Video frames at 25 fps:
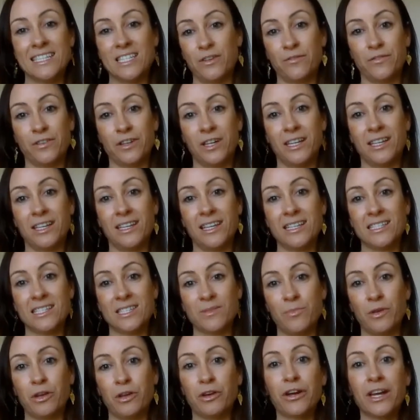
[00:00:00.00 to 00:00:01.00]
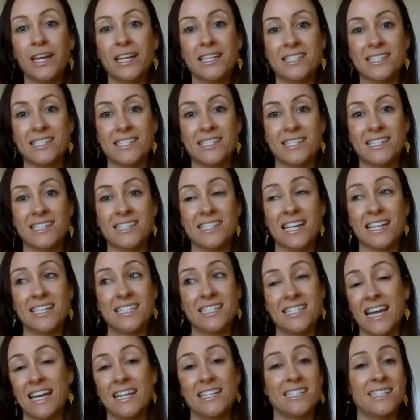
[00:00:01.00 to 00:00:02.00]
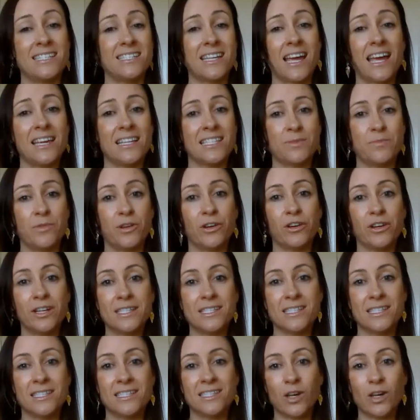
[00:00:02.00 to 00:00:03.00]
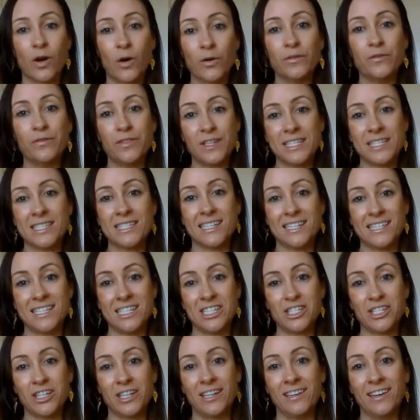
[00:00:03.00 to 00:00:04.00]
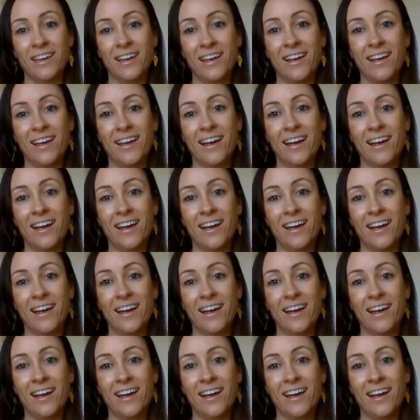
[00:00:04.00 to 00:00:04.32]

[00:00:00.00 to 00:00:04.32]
different experiences and day-to-day experiences of this condition.